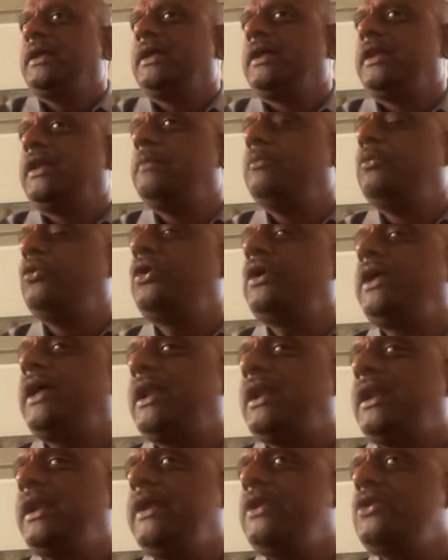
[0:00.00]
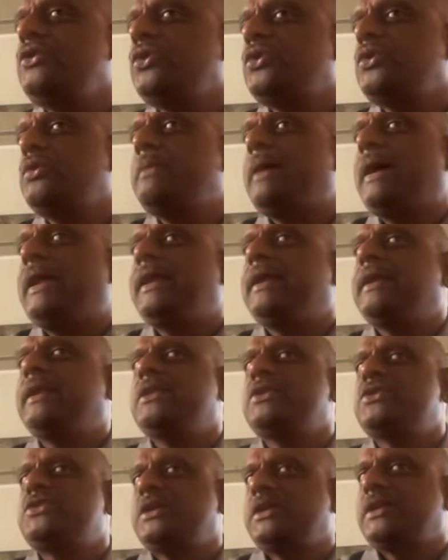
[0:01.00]
removed early due to
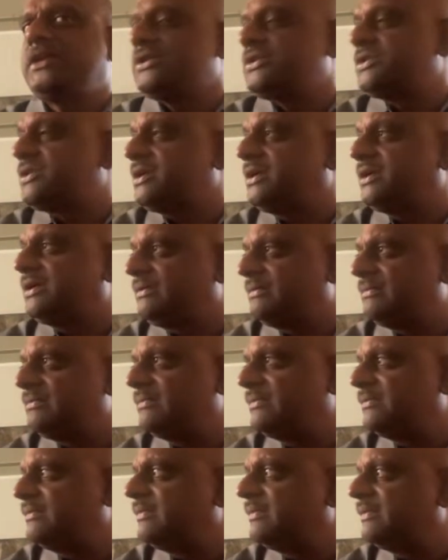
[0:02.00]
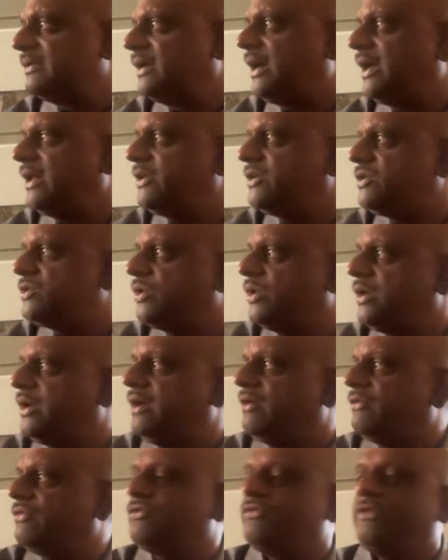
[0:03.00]
malignancy risk. That's the story
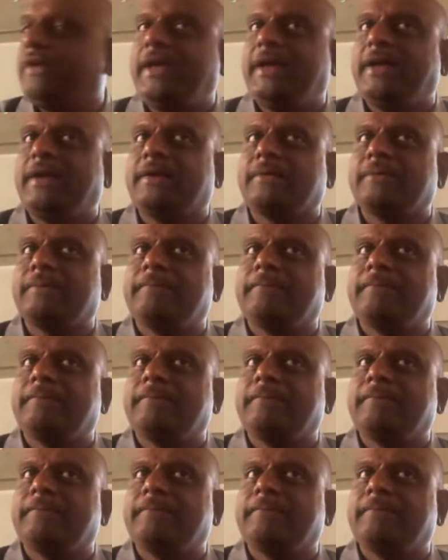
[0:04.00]
of Swyer.